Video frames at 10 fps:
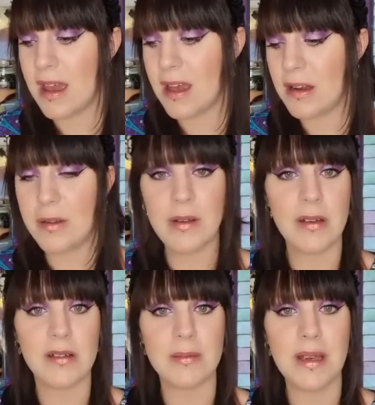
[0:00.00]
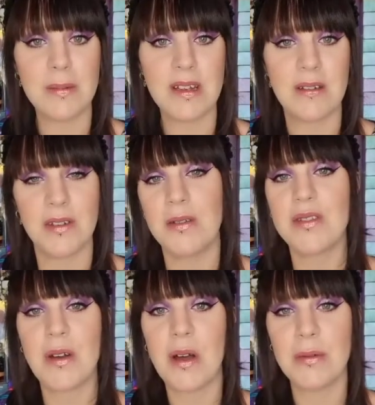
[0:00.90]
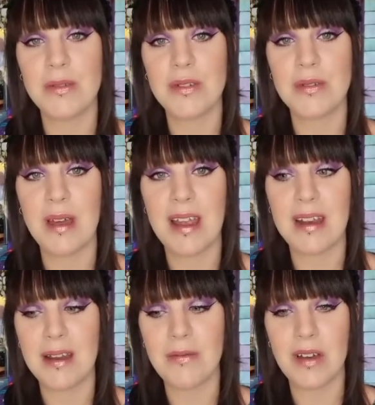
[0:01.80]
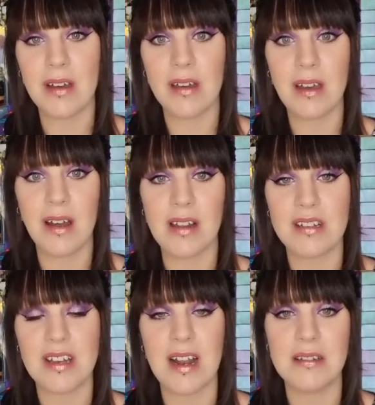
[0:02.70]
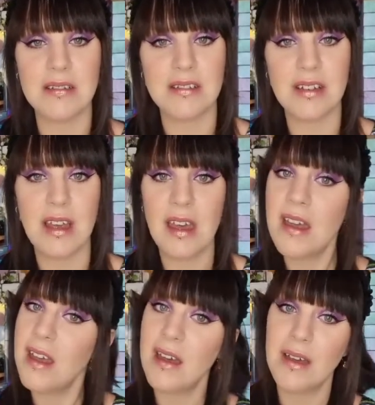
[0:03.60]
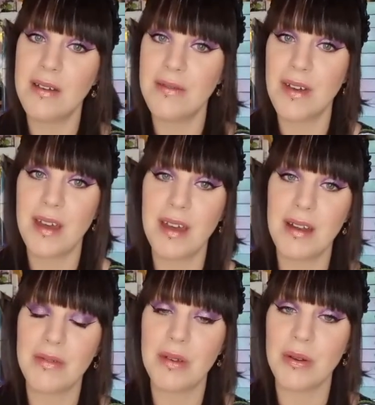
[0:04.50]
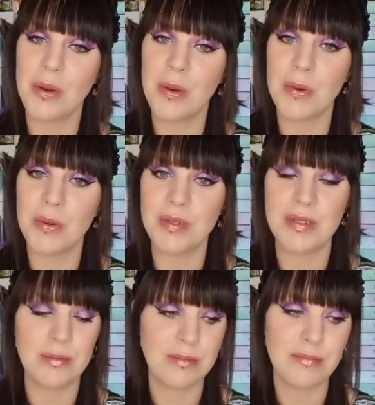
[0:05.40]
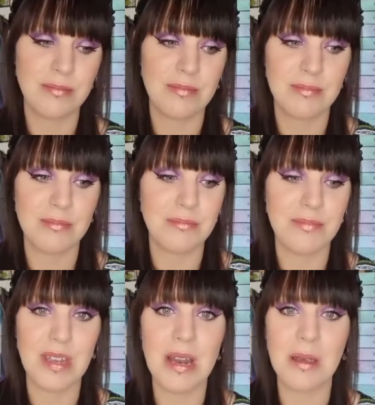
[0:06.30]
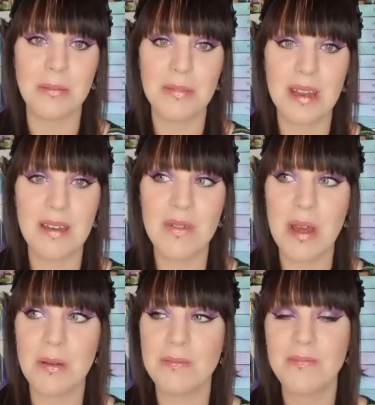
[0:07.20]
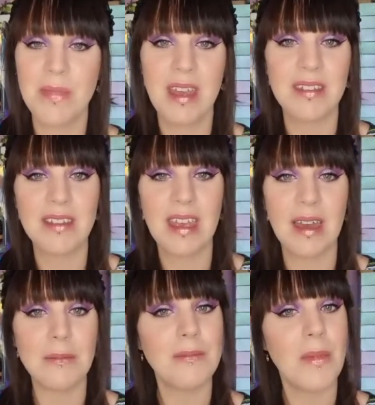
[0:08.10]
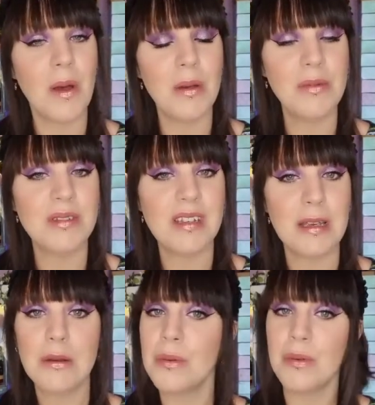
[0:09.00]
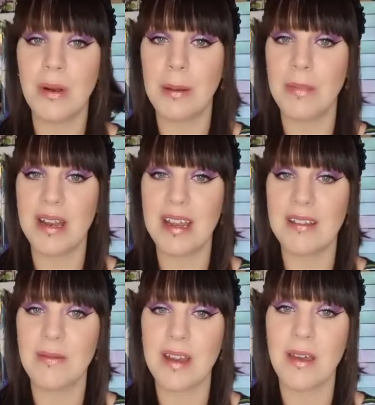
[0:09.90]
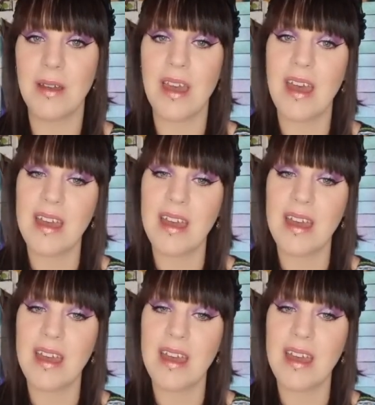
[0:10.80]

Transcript: and who knows, maybe in the future I will do another colour challenge for another good cause. You know, you never know. So yeah, I will see you all in my next video.